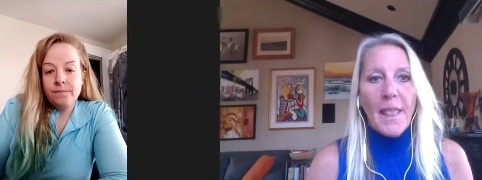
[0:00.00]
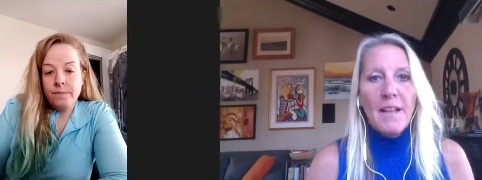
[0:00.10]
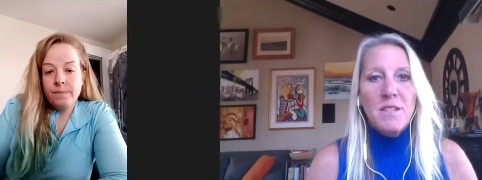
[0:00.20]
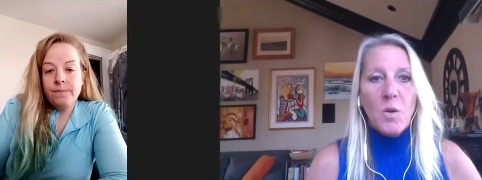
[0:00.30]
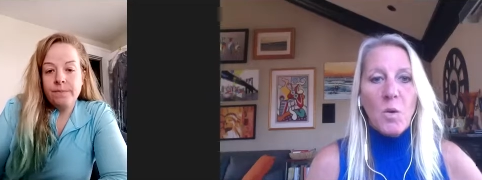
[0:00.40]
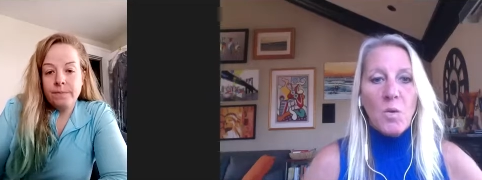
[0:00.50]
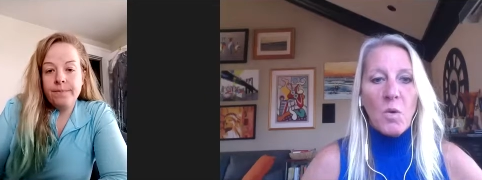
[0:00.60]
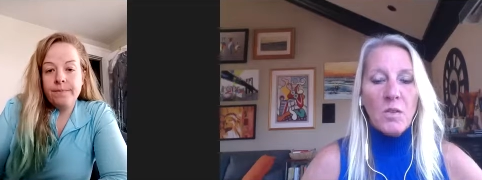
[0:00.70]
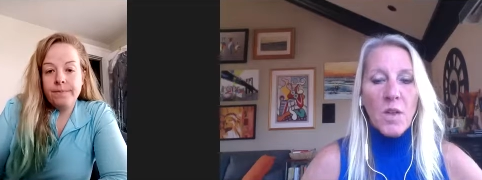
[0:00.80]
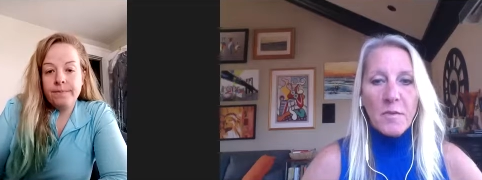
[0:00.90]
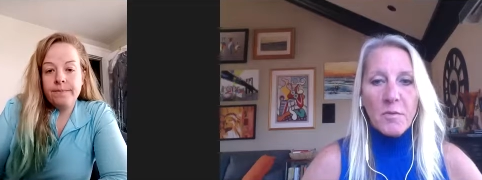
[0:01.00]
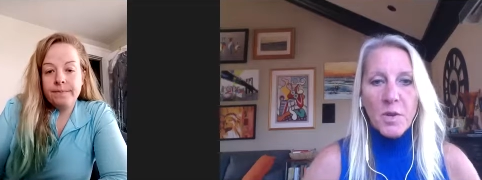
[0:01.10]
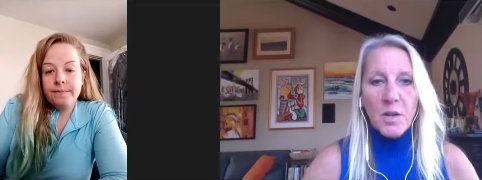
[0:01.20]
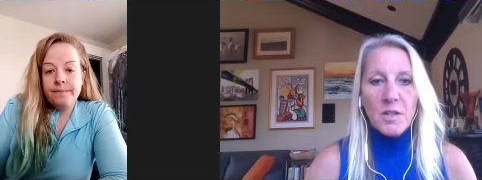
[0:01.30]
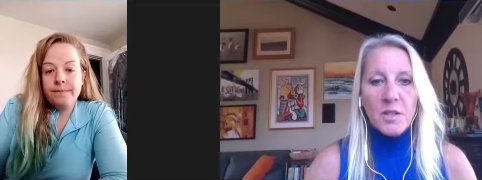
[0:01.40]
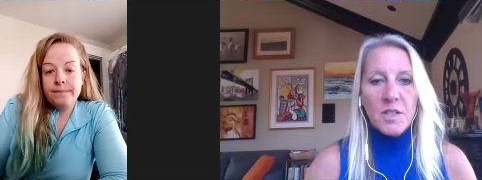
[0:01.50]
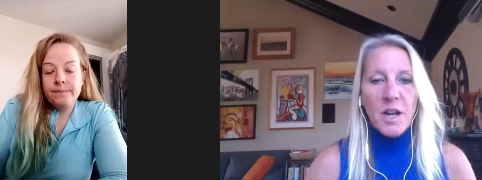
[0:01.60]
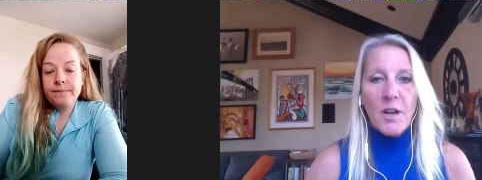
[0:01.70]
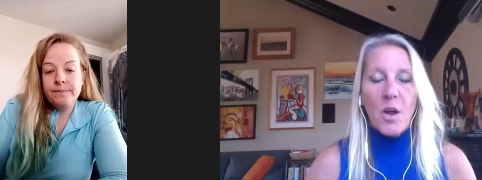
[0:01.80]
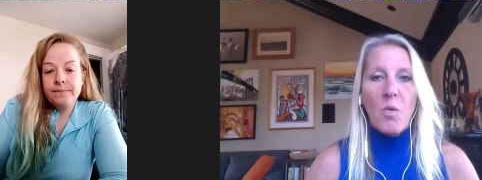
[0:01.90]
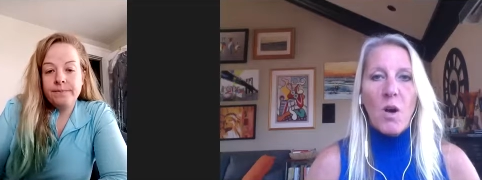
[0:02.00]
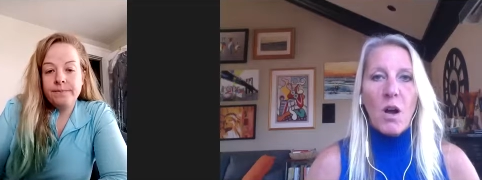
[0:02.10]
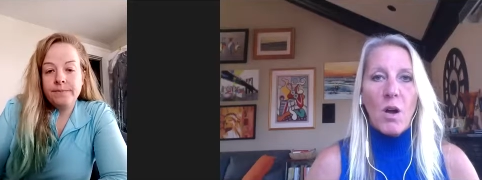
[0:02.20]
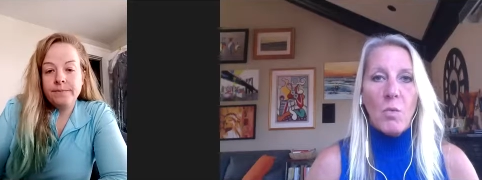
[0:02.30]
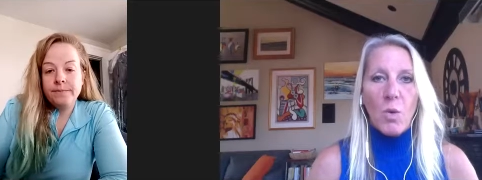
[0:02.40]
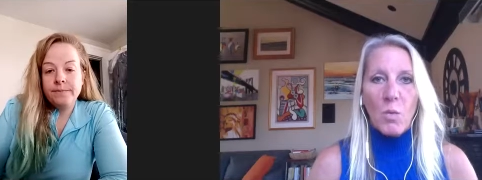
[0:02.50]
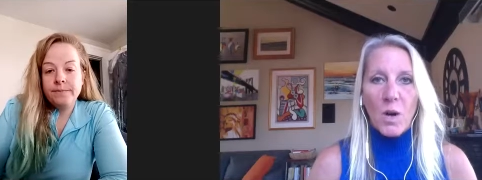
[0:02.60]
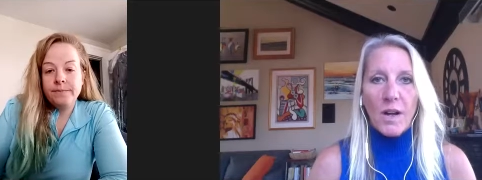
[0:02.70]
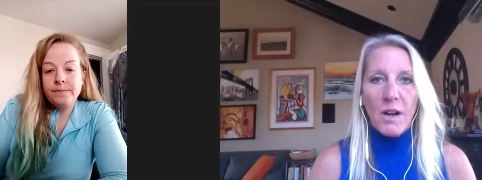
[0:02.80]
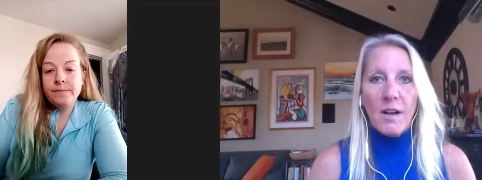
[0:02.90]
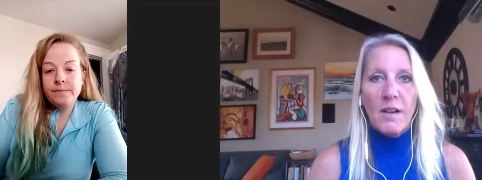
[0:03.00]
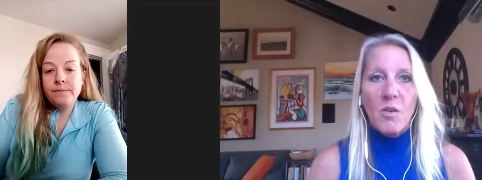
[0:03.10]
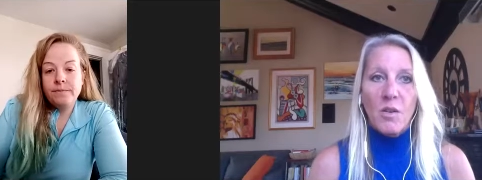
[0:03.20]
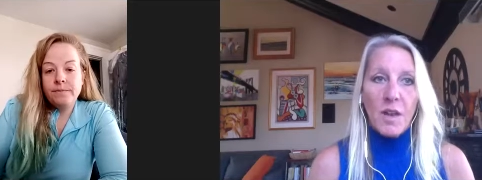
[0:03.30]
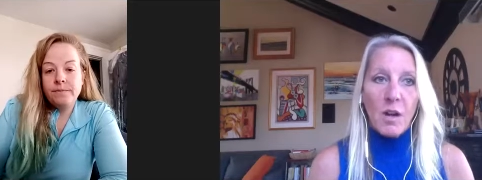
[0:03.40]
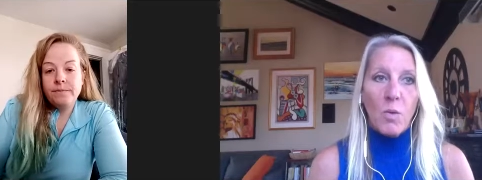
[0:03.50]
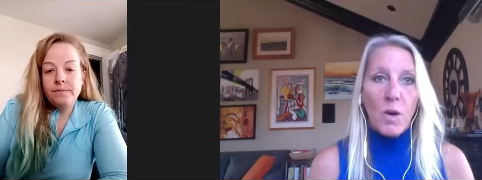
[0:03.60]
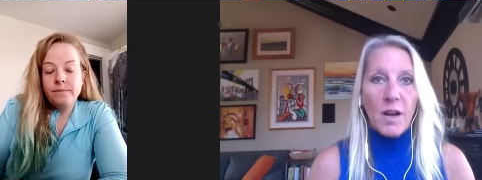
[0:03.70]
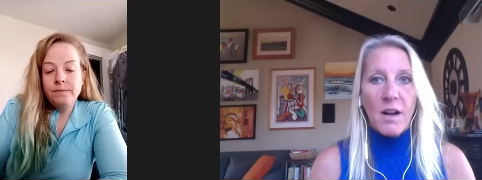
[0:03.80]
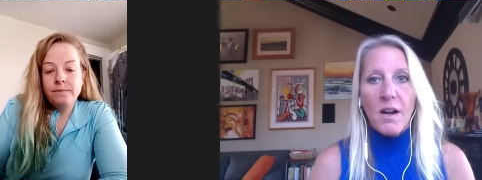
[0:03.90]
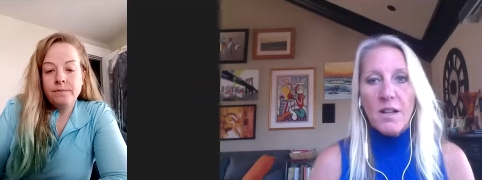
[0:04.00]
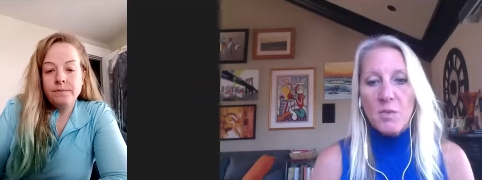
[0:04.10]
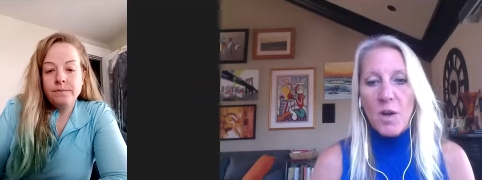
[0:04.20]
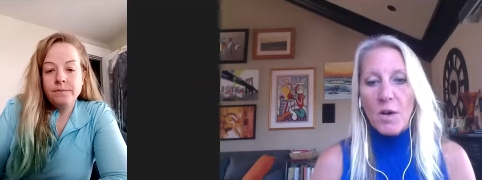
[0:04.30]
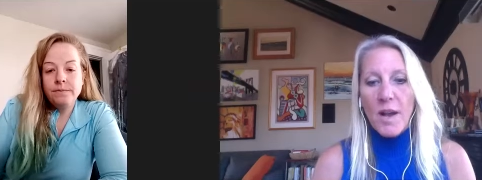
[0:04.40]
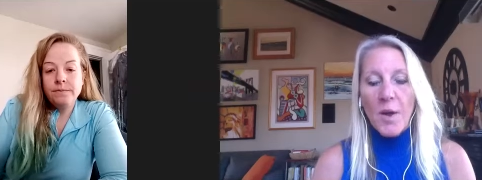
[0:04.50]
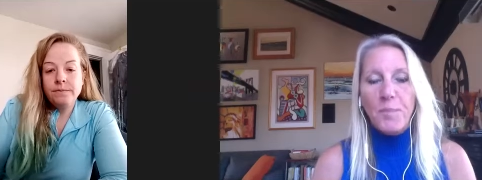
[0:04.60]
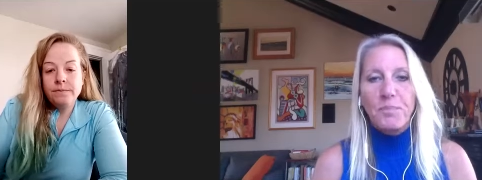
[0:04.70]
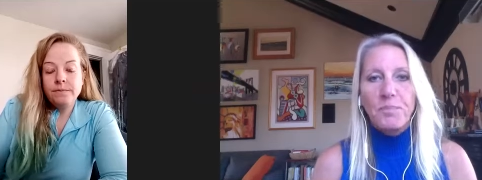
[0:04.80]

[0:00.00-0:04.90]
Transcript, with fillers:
Speaker 1: So a lot of realtors I know we're working on, or they're working on as well now,